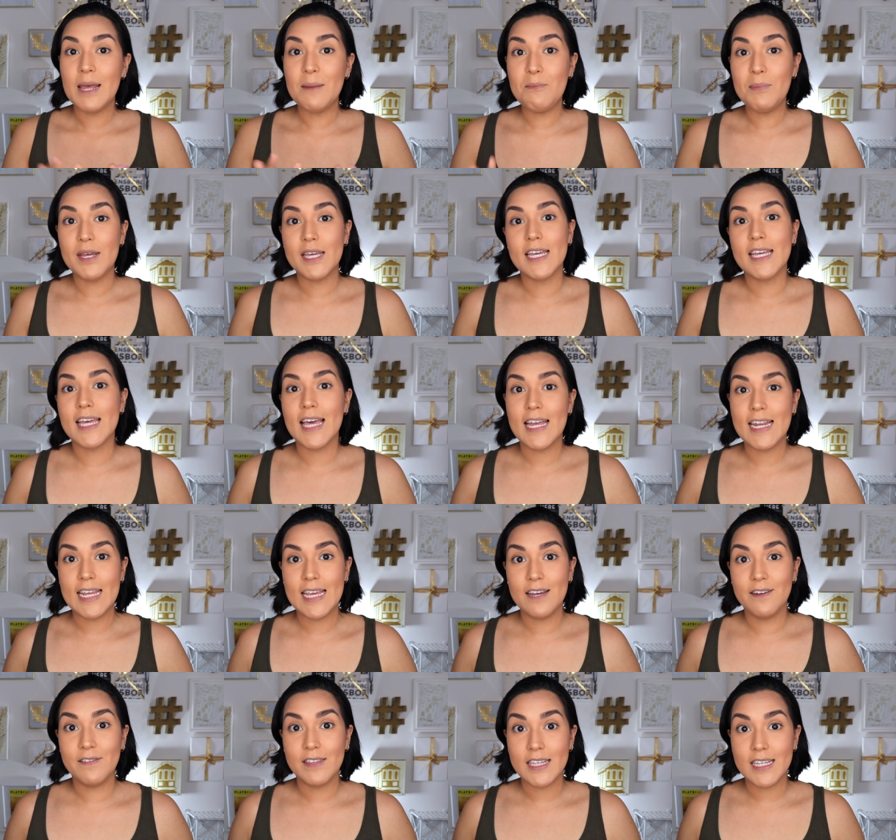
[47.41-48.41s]
in picking
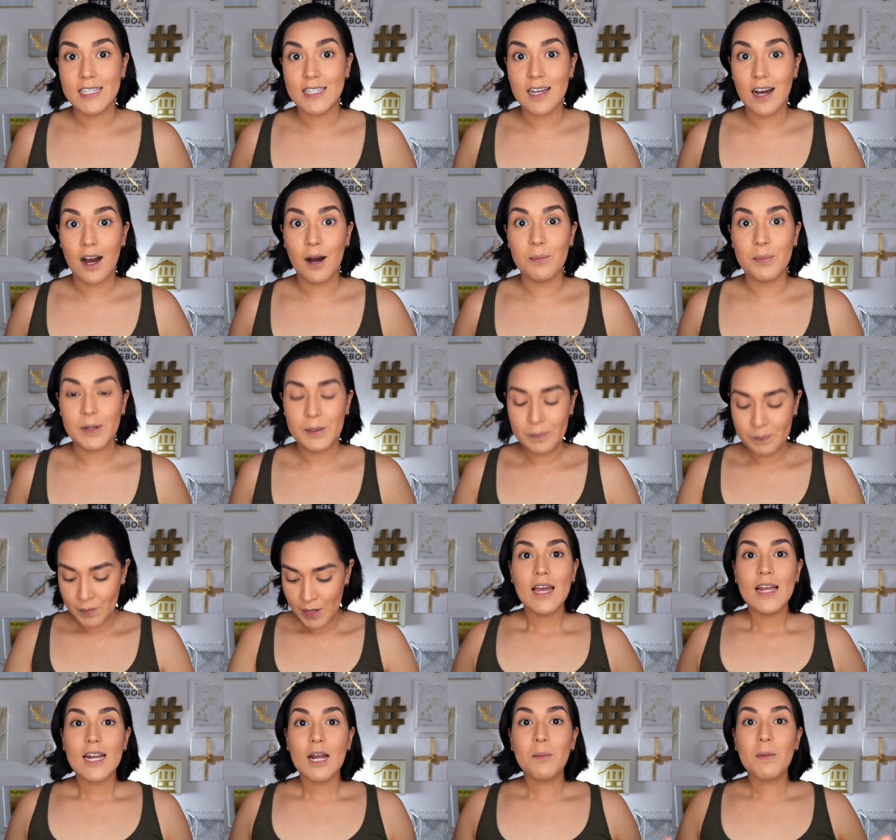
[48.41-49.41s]
any of these up.
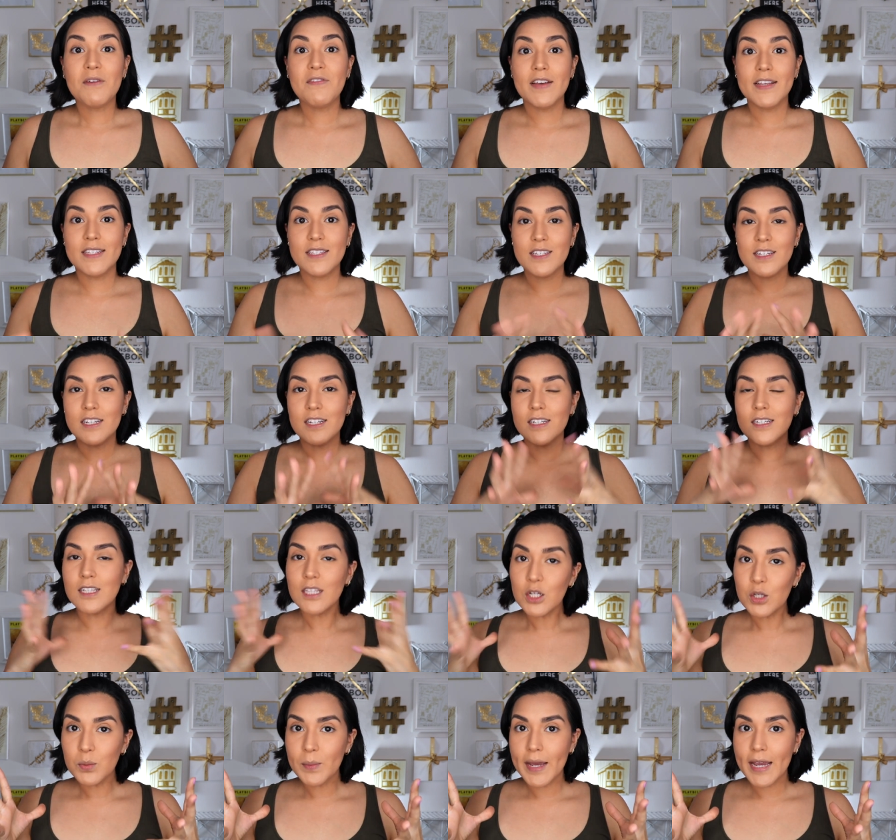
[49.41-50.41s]
Now my face is looking a
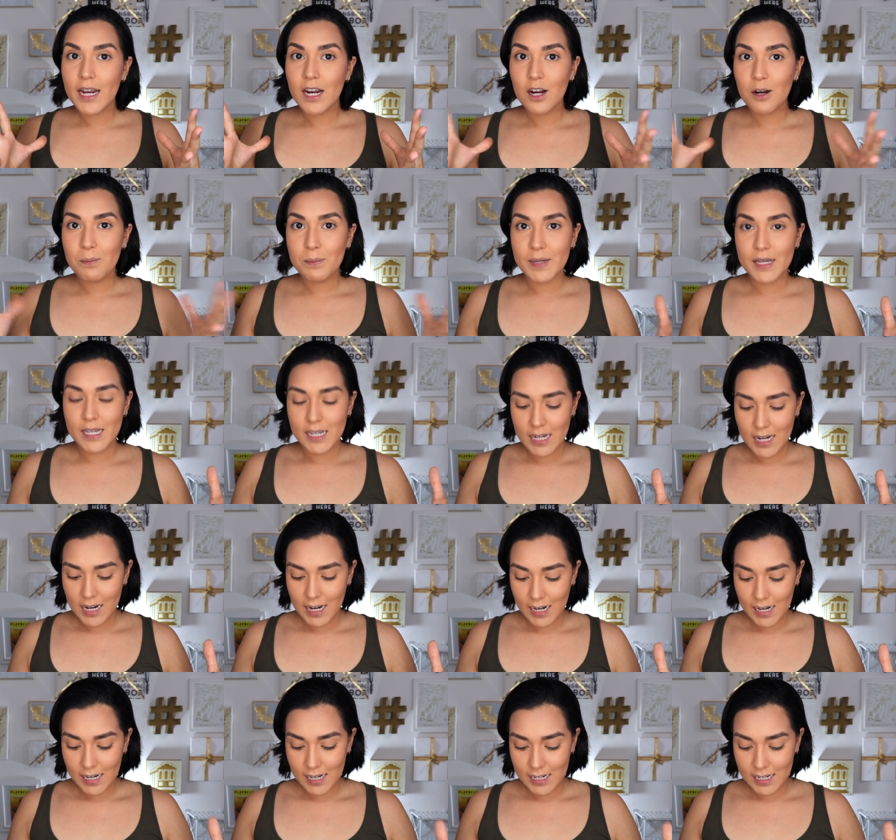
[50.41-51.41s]
little bare
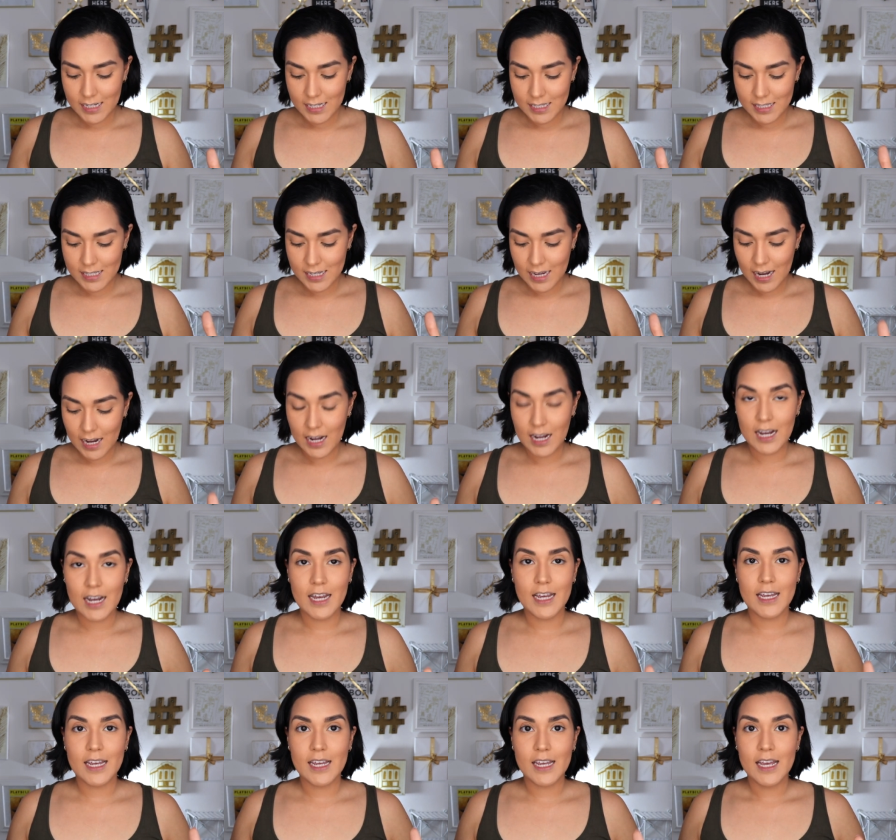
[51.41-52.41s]
because
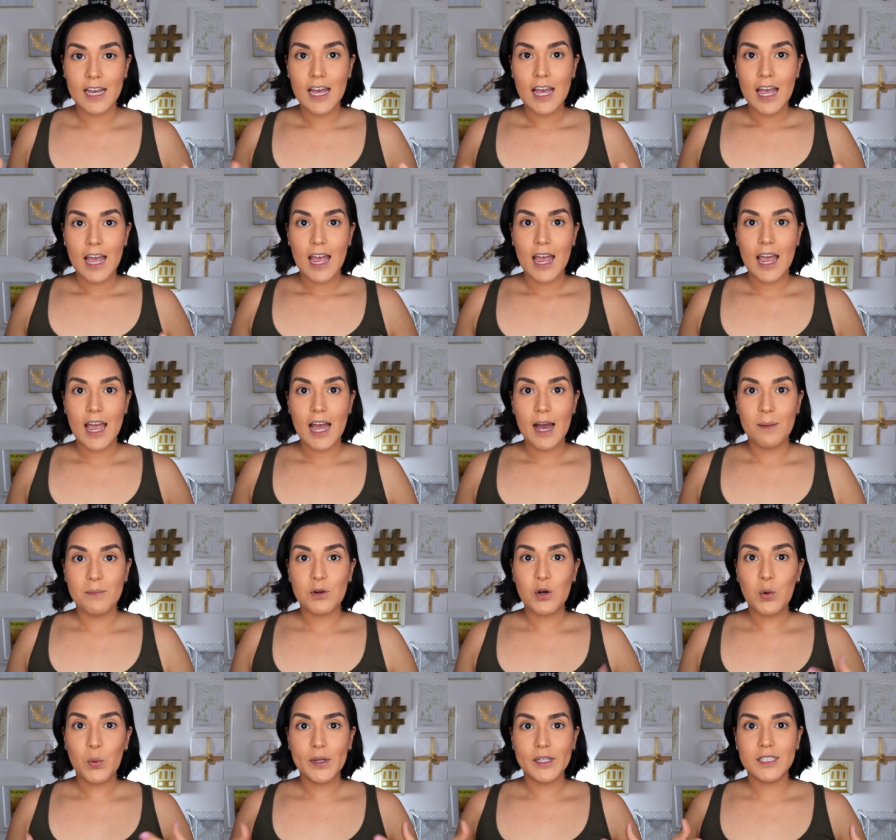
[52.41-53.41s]
I
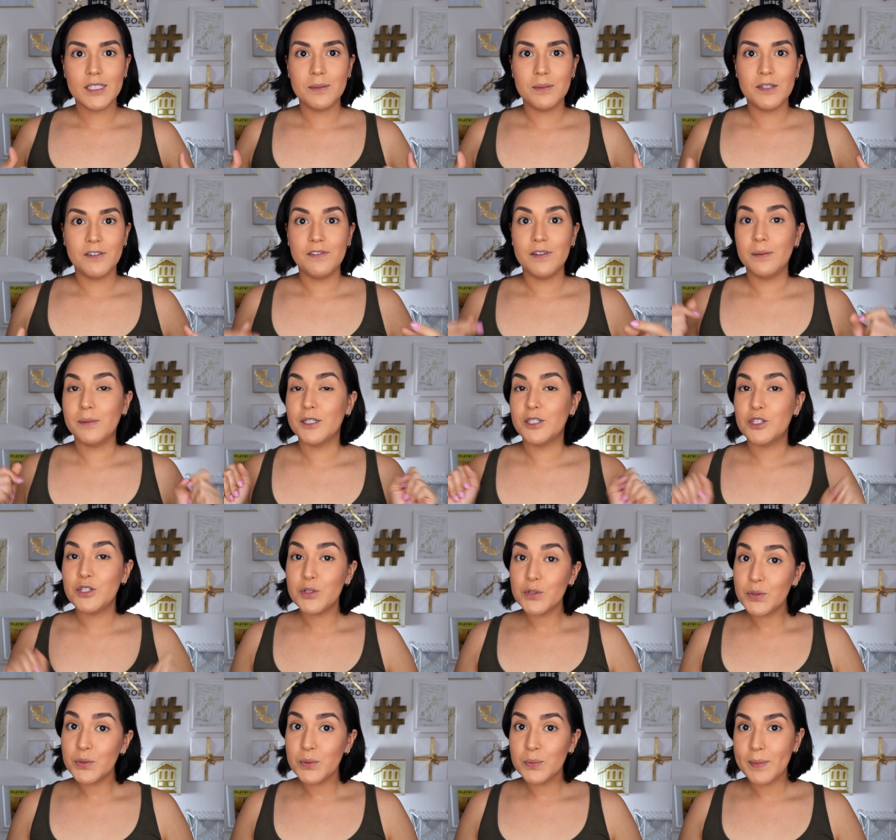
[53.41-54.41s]
am going to be filming
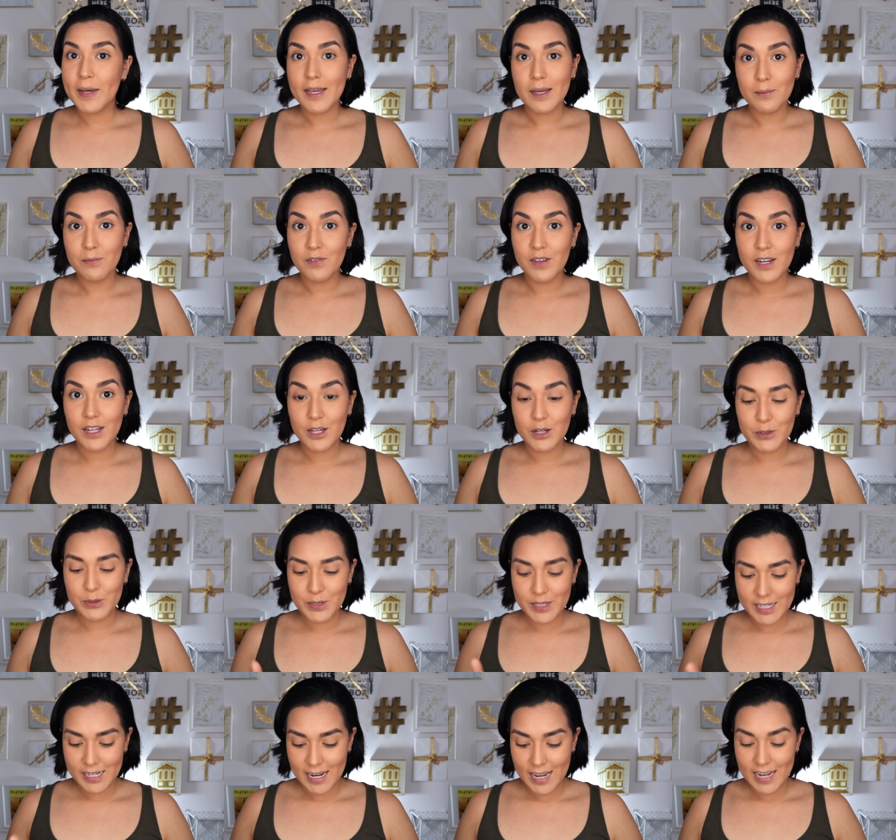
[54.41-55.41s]
two makeup
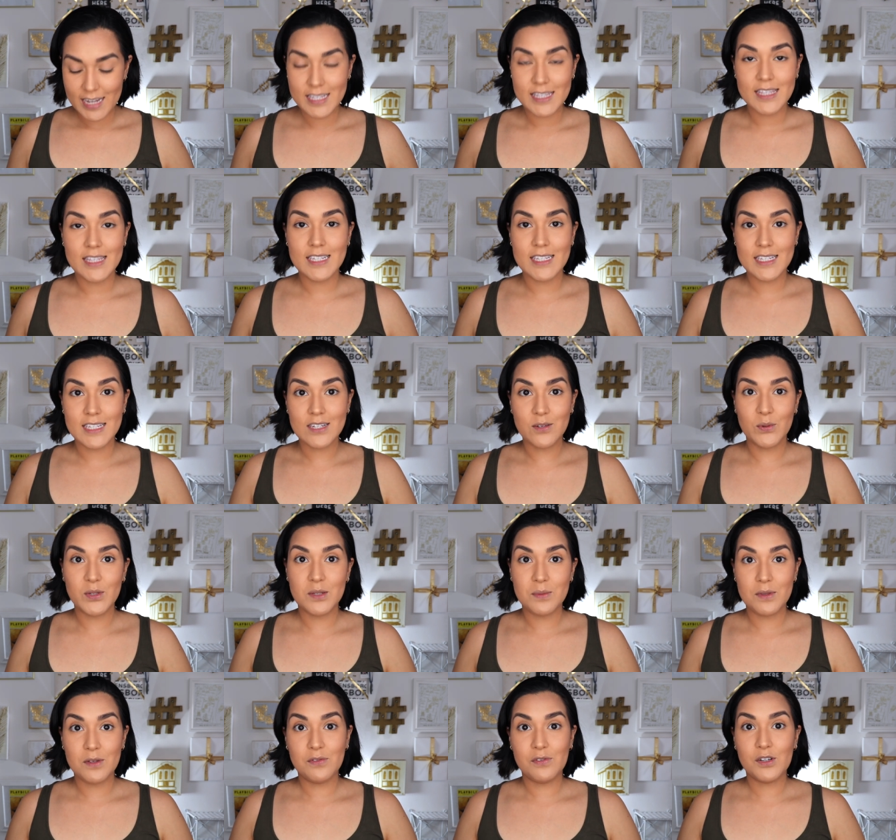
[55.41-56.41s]
videos today. This is going
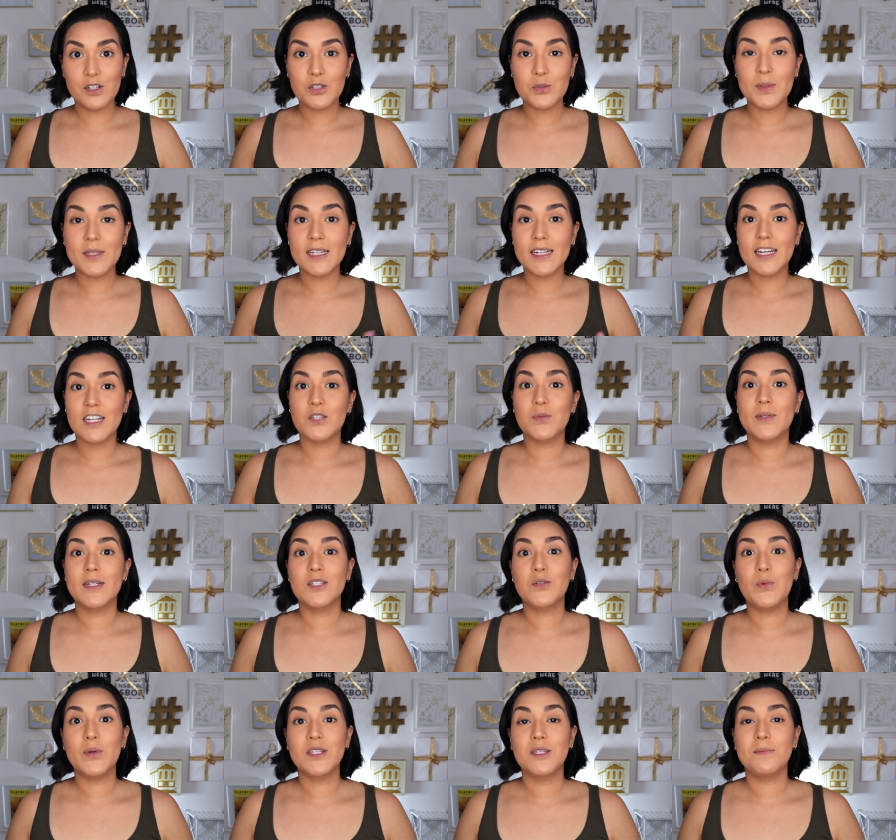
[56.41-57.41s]
to be the first one. The next one
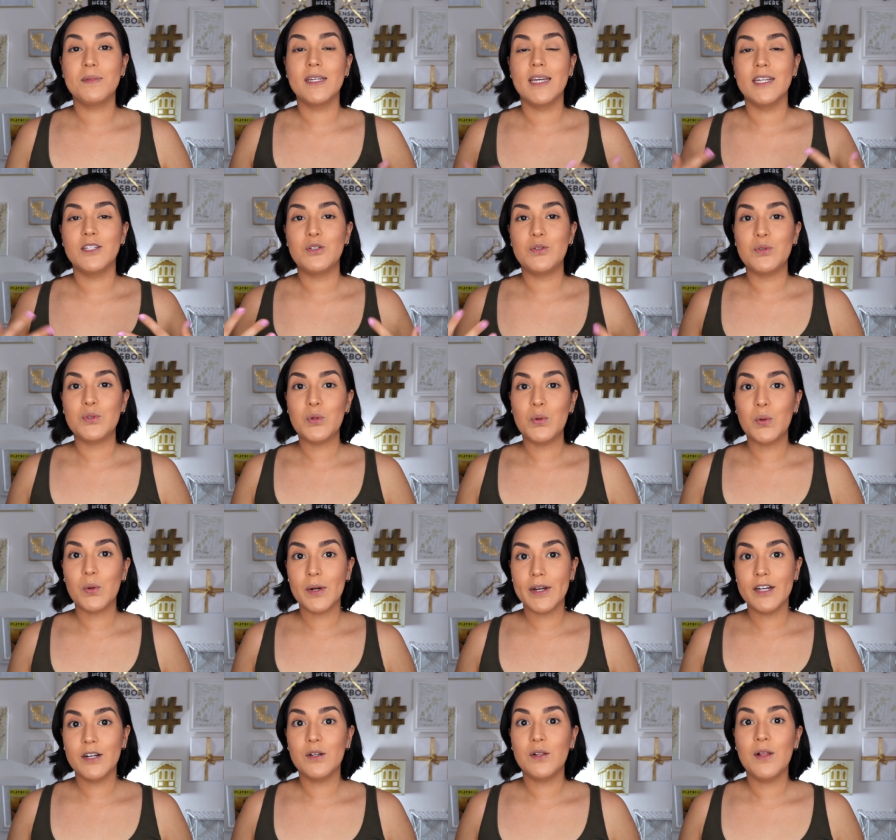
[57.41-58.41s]
is going to be a
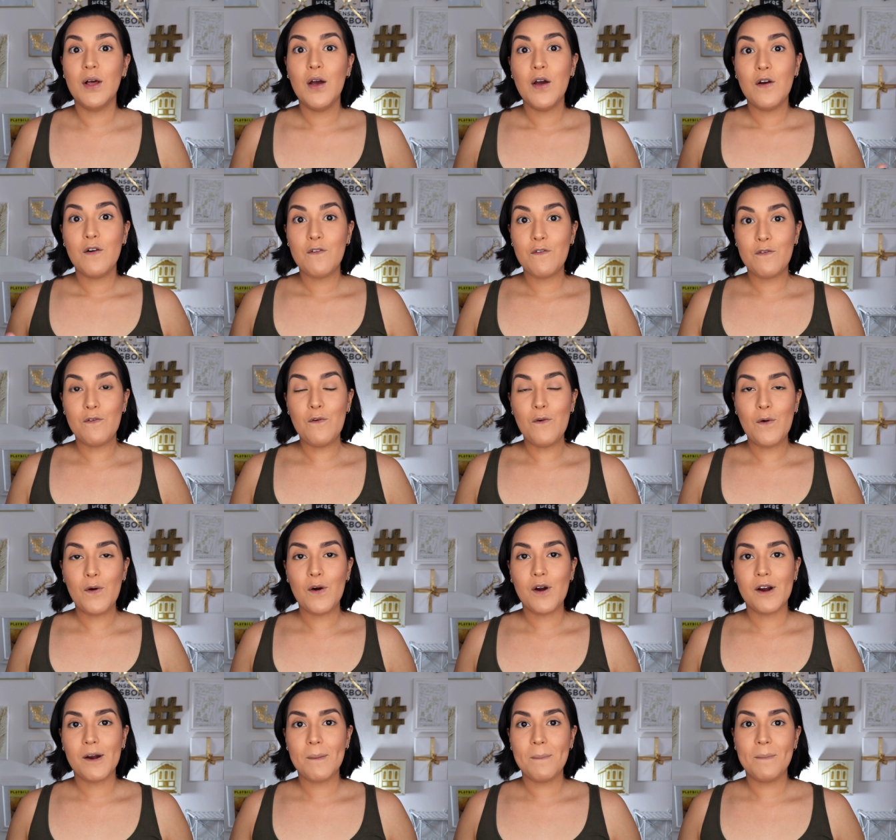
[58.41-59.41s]
tutorial
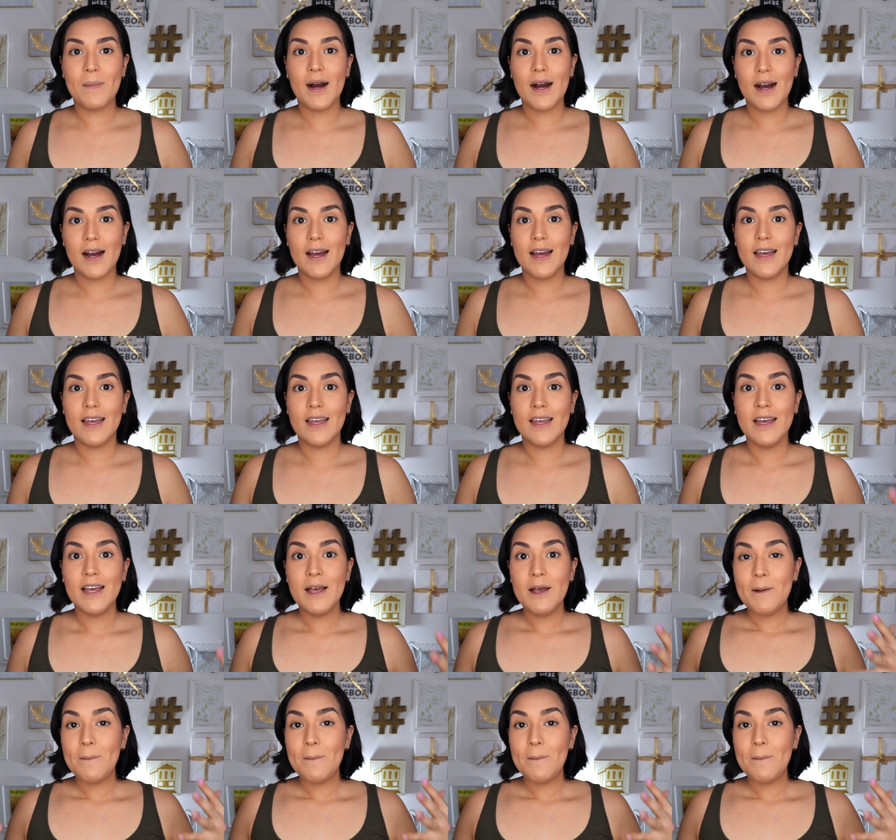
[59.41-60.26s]
for my